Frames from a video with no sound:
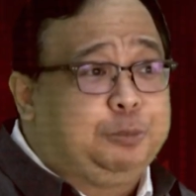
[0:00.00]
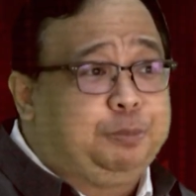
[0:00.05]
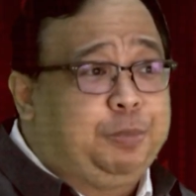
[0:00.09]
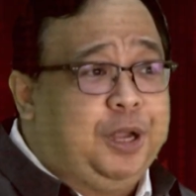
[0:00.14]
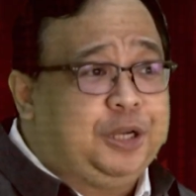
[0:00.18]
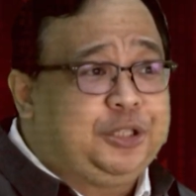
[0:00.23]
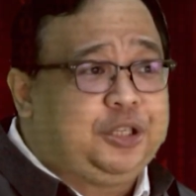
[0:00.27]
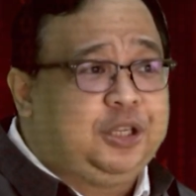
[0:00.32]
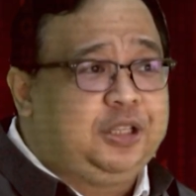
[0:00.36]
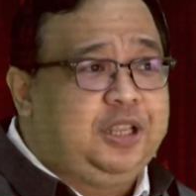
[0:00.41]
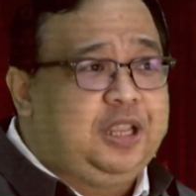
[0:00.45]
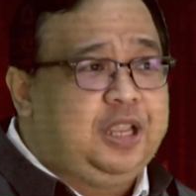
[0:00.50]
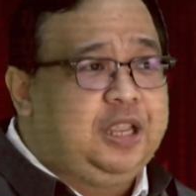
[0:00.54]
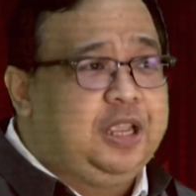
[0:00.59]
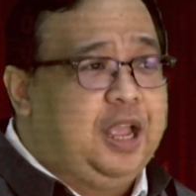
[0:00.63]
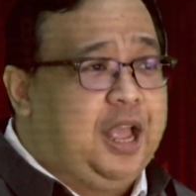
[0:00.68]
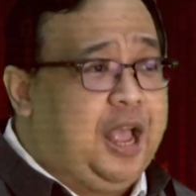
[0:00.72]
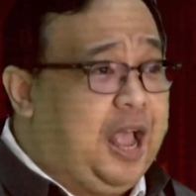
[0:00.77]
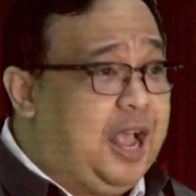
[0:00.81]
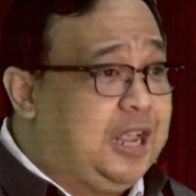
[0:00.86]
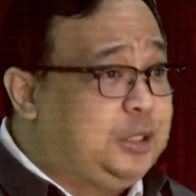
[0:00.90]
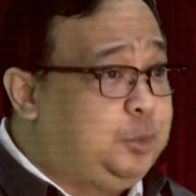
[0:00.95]
especially,
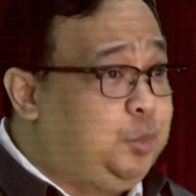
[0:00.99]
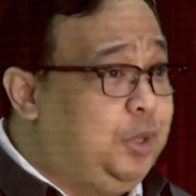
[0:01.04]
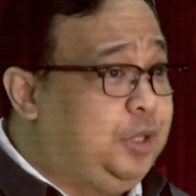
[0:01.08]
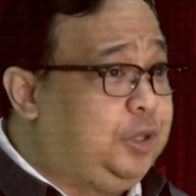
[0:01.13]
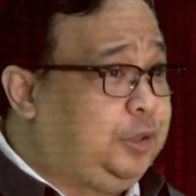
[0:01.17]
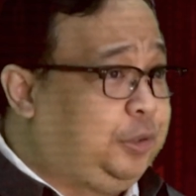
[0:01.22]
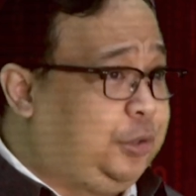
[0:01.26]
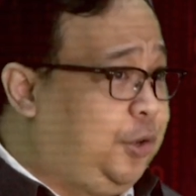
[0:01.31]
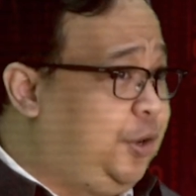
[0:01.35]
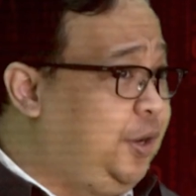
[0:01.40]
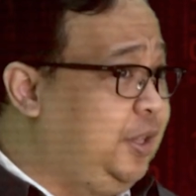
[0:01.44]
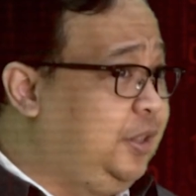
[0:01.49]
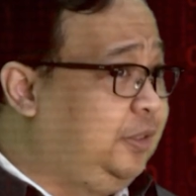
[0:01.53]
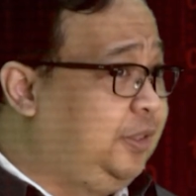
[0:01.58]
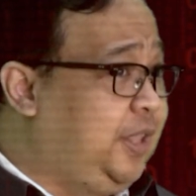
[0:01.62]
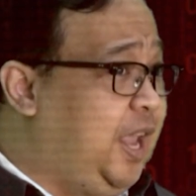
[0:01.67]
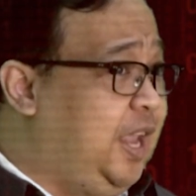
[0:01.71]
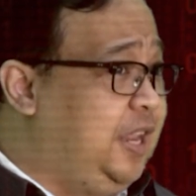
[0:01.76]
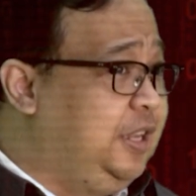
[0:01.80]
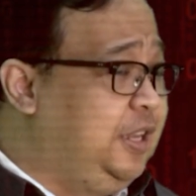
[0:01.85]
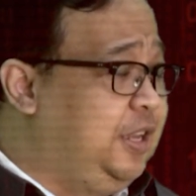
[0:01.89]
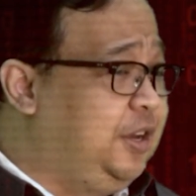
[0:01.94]
as we turn
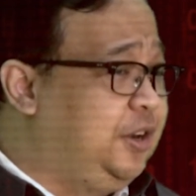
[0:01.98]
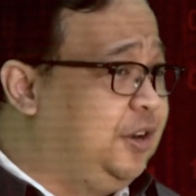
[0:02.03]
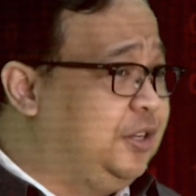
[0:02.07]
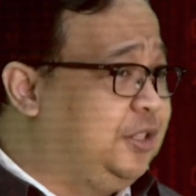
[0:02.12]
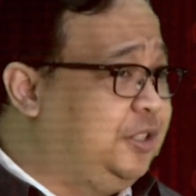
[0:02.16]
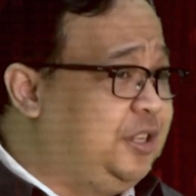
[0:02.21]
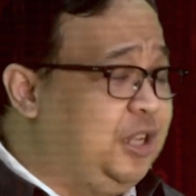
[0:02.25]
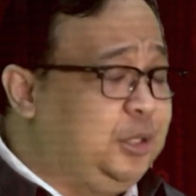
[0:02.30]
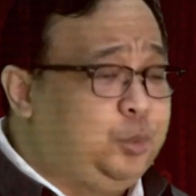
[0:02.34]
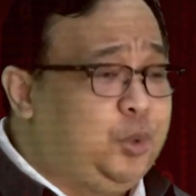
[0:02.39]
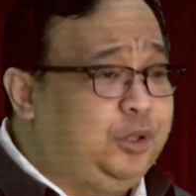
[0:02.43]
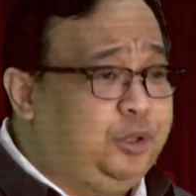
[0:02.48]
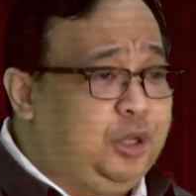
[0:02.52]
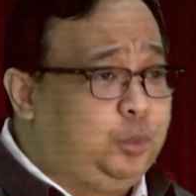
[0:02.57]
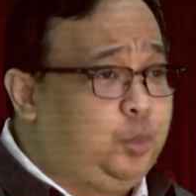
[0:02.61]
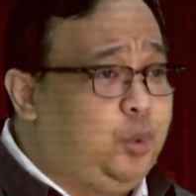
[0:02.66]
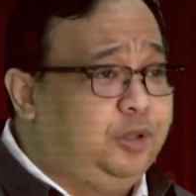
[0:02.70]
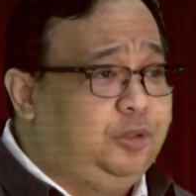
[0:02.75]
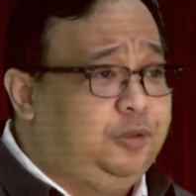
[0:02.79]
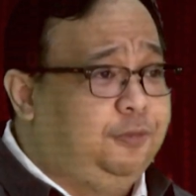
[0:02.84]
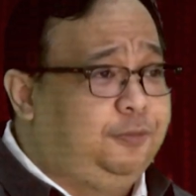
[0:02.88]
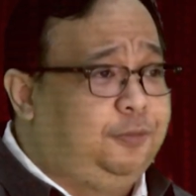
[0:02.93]
10 years in
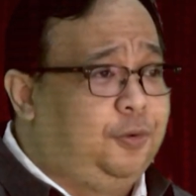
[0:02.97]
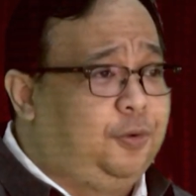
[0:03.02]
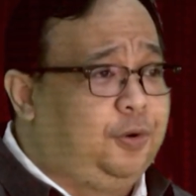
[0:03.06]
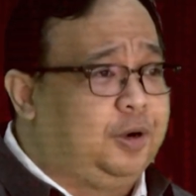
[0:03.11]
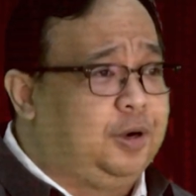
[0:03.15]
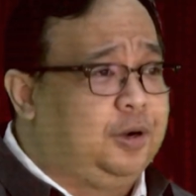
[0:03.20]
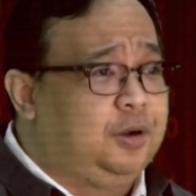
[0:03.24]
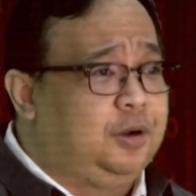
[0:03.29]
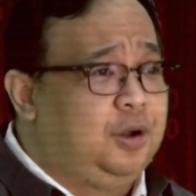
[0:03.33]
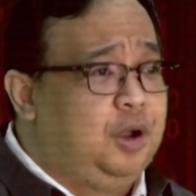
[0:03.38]
2024.